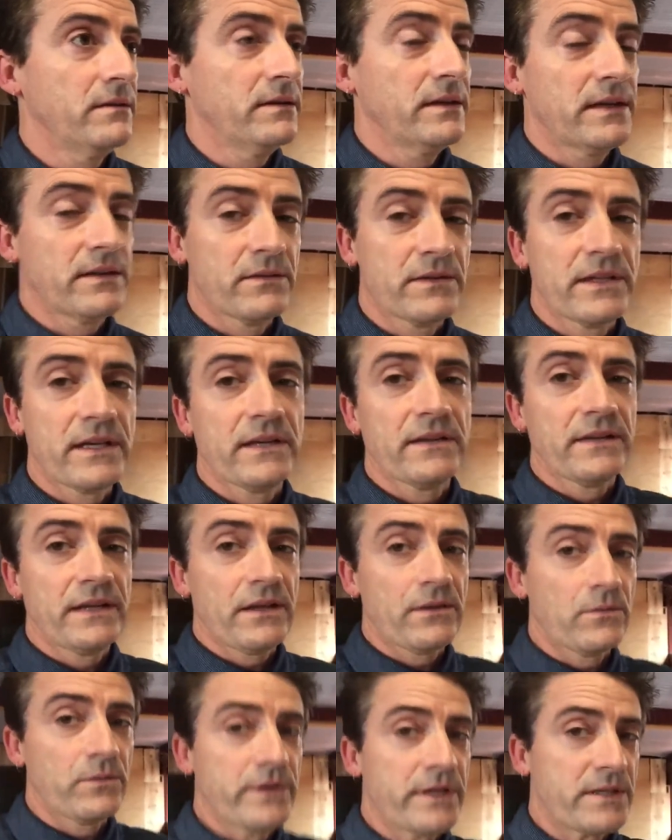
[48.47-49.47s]
The
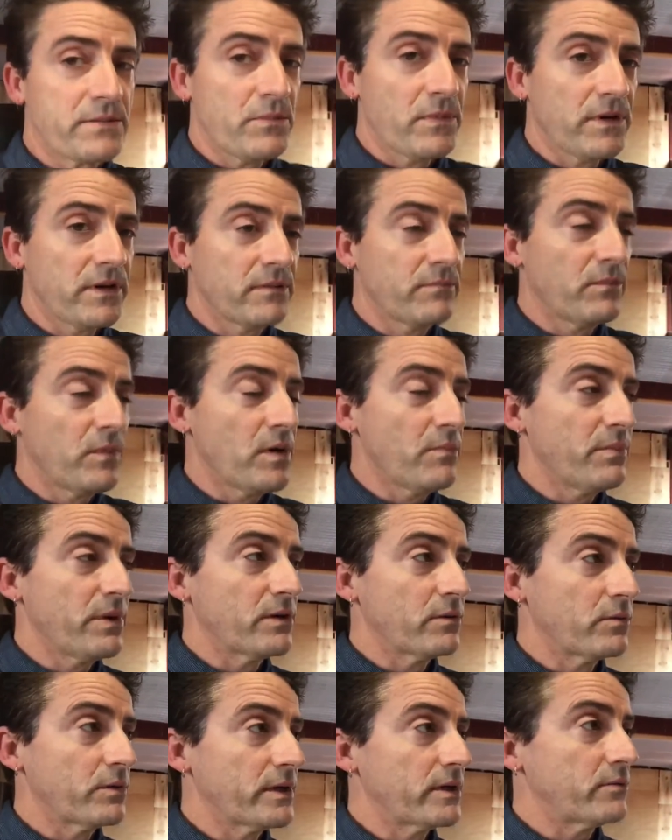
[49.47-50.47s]
other week's my
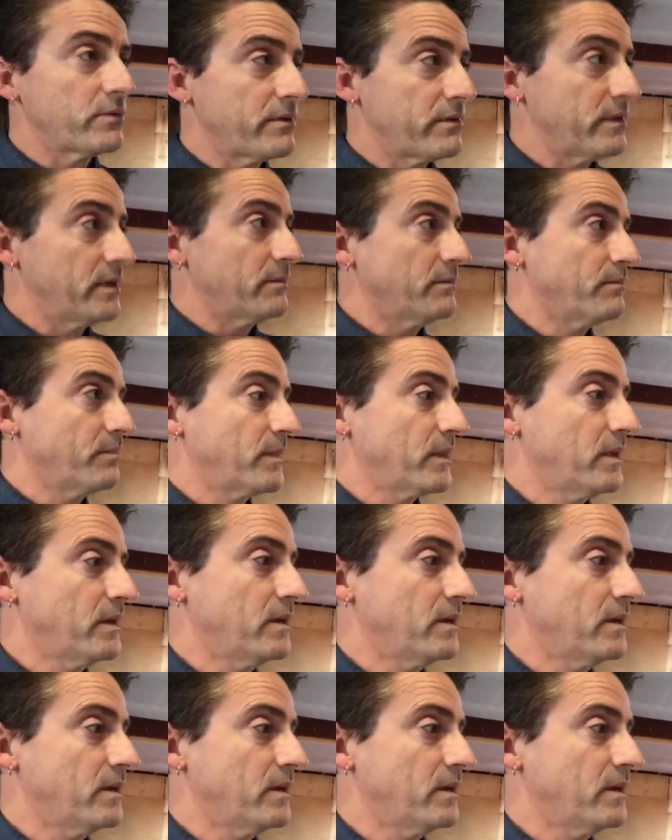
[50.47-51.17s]
better week with them.